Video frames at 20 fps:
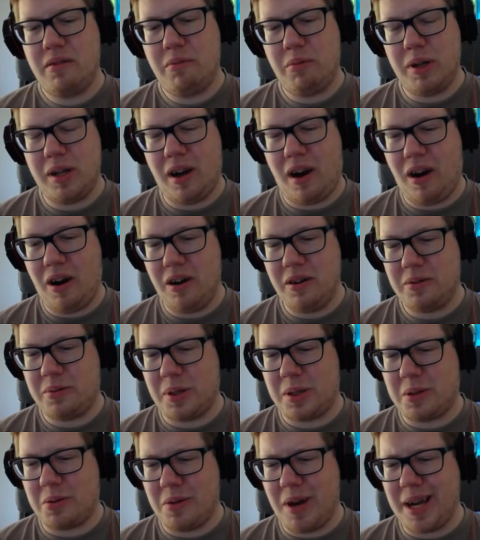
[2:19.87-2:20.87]
with R
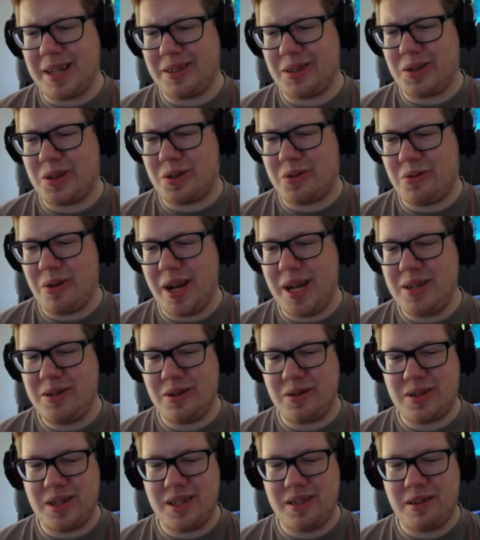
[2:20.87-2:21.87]
to attract the
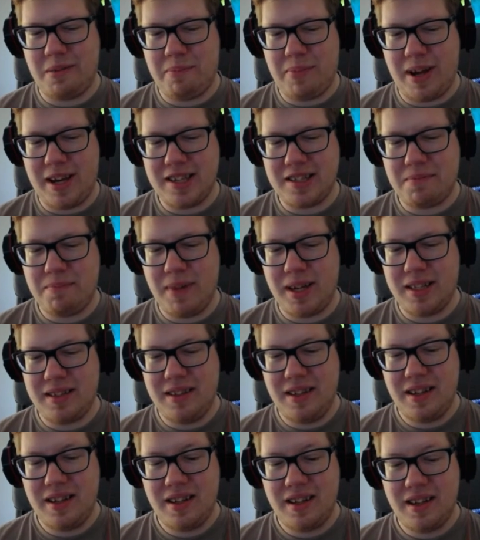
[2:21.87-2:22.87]
strangers in the
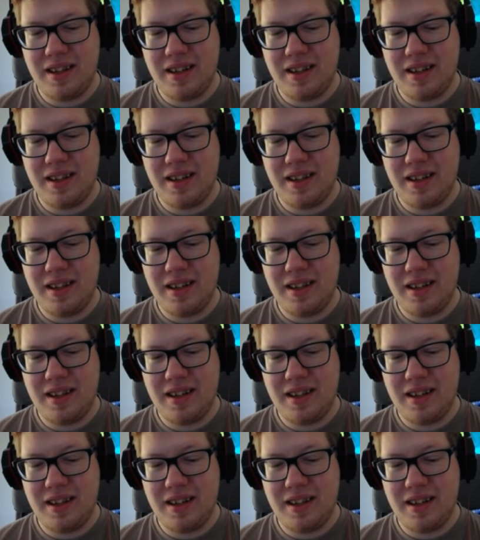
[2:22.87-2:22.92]
basement.